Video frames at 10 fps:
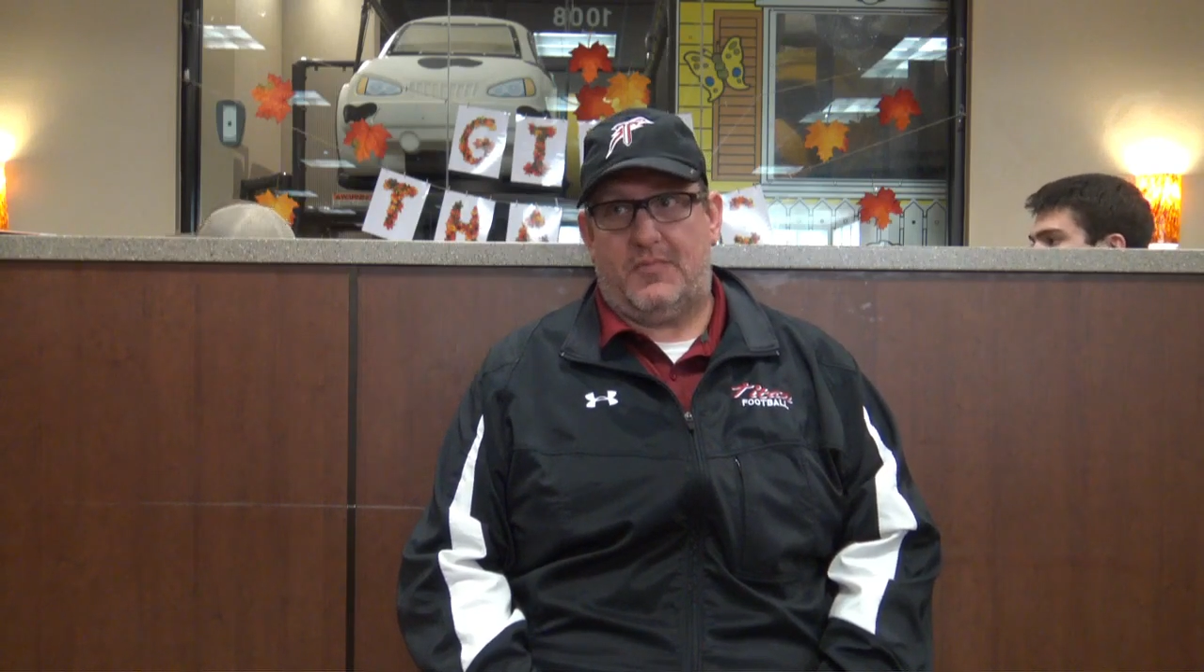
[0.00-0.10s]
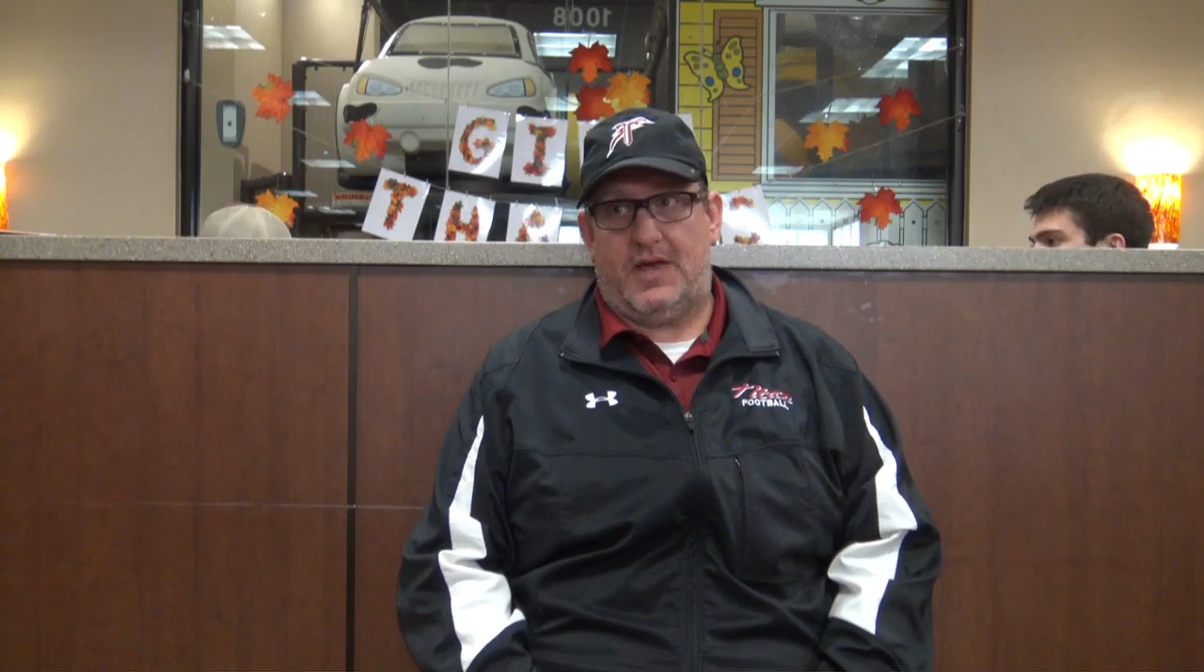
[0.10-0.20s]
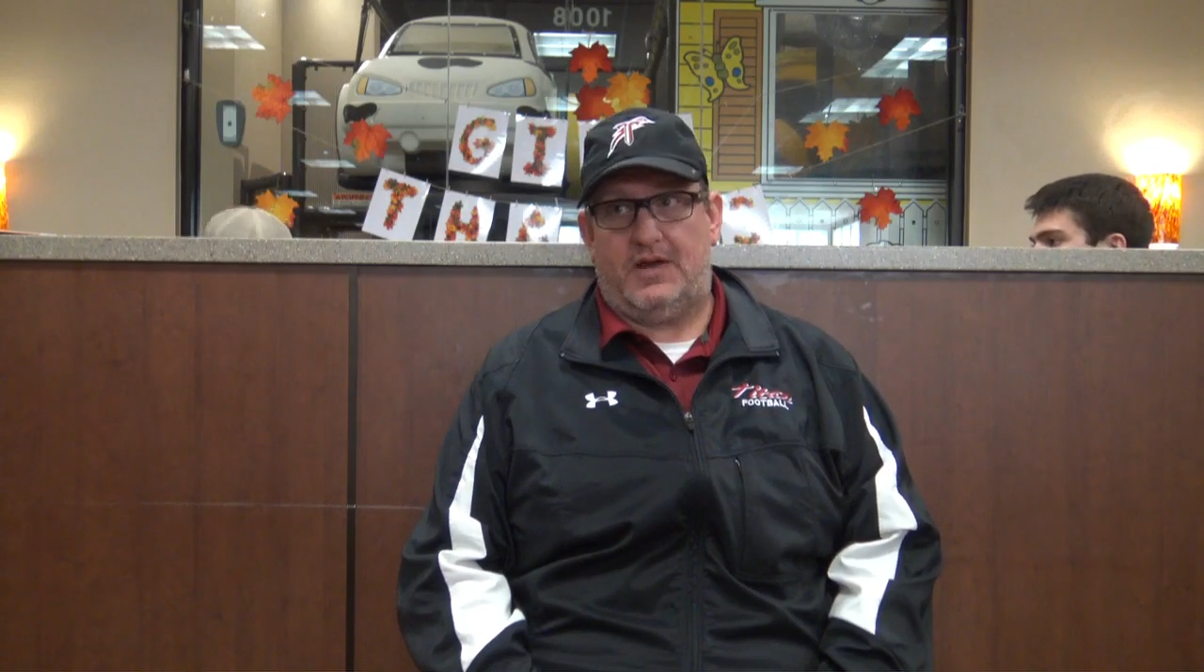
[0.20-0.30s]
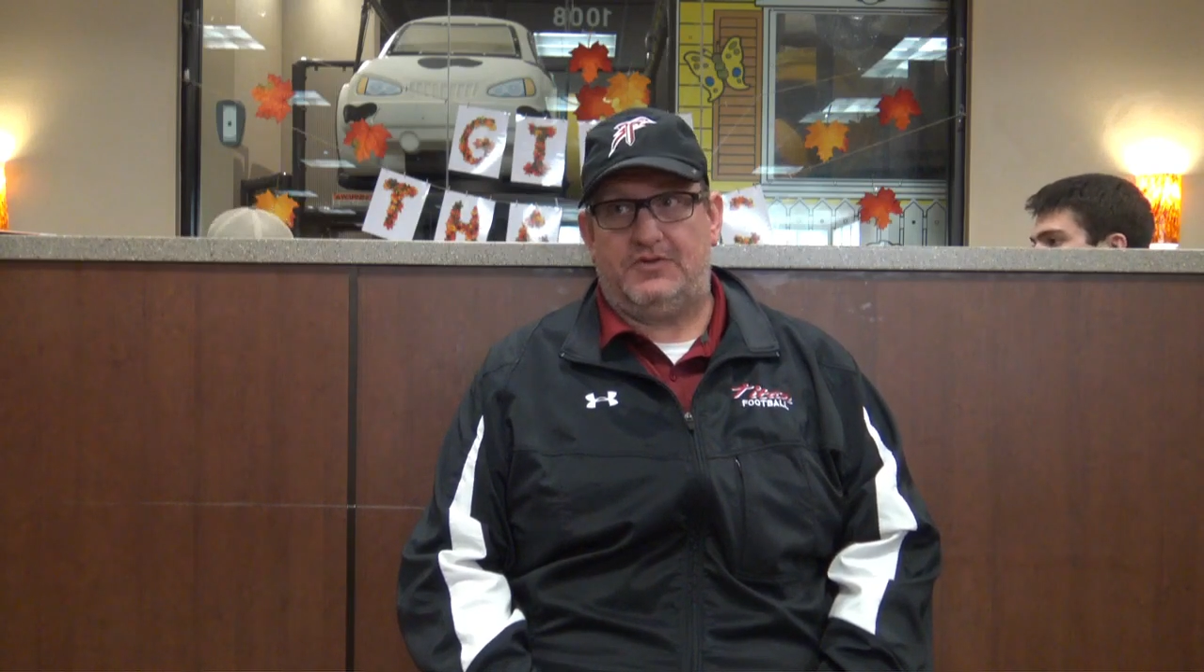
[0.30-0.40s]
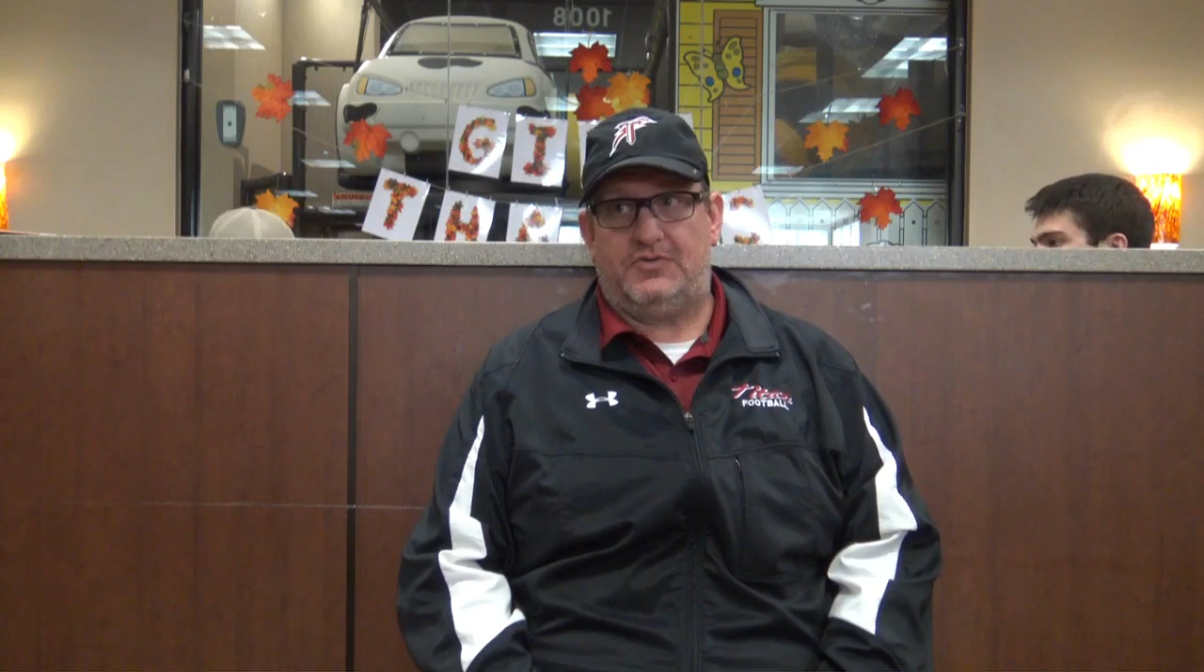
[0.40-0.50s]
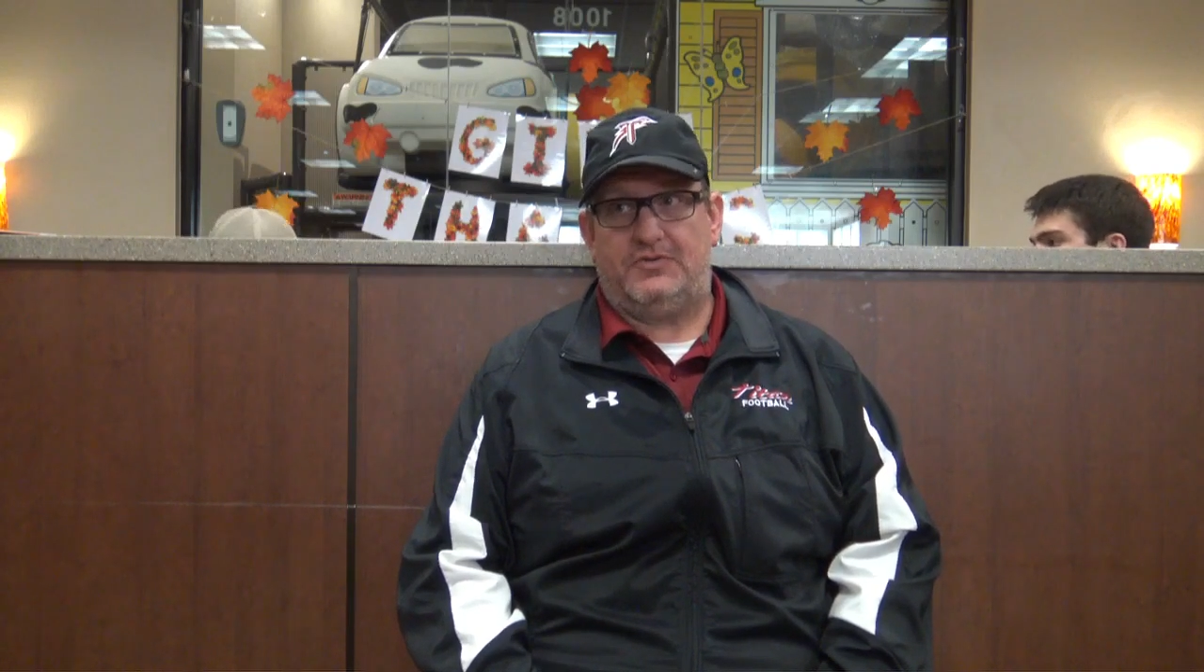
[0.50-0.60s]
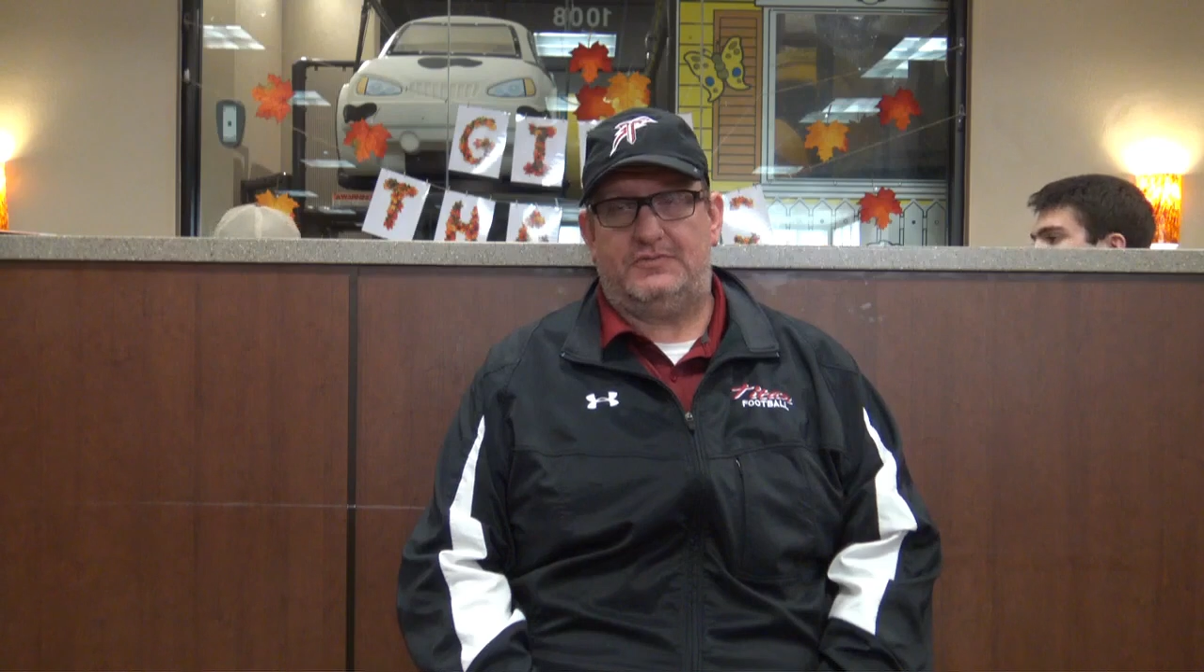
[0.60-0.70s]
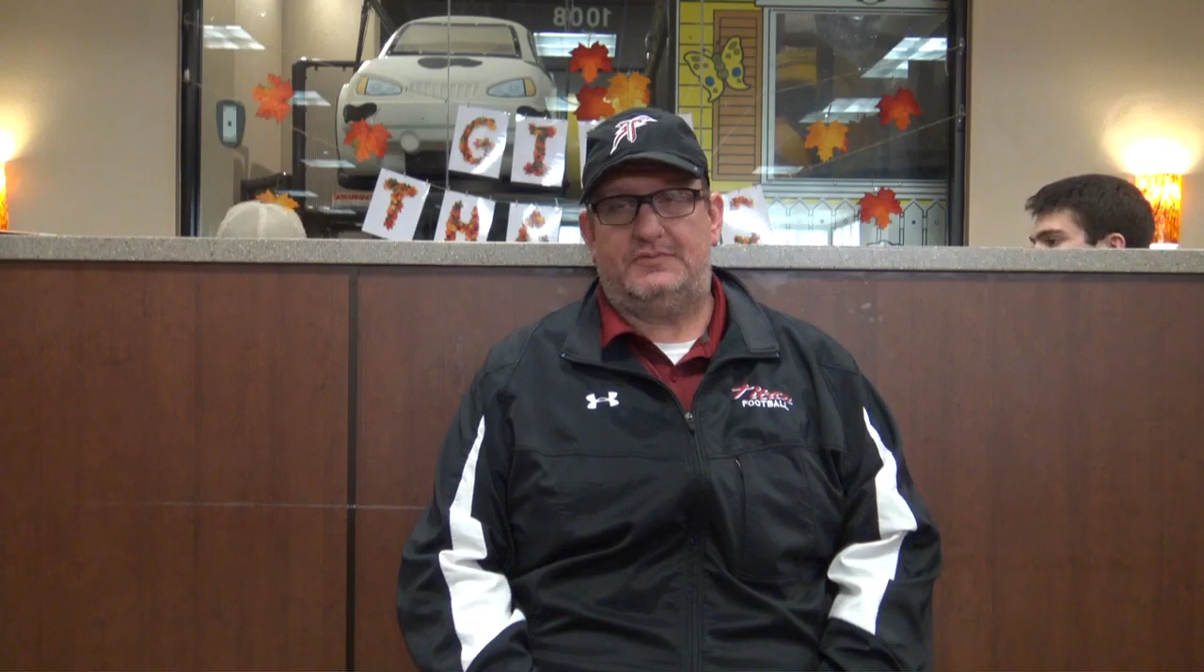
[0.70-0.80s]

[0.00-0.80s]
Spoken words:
manager.